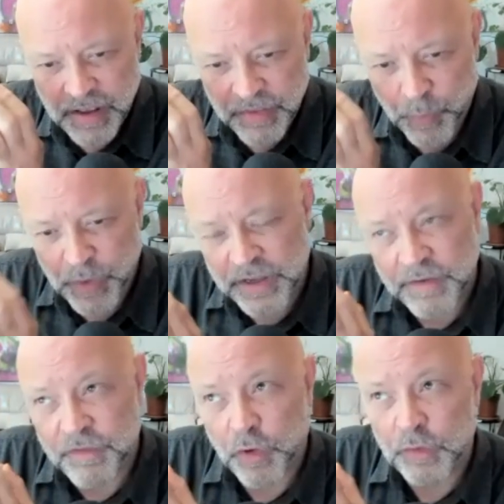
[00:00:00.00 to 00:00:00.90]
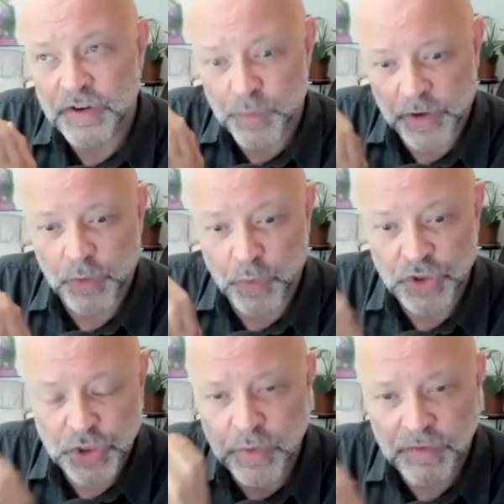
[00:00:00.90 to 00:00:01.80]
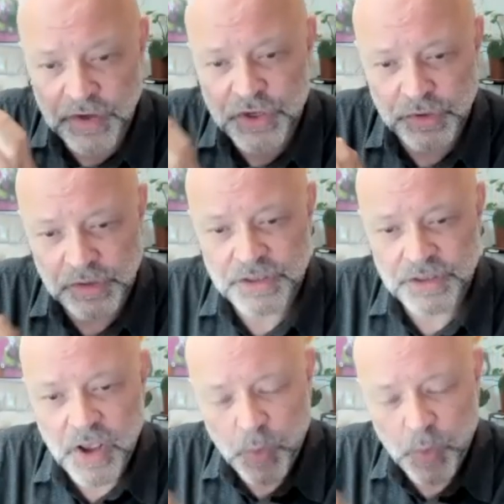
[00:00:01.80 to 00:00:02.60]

that we can evolve into what I call unividuals,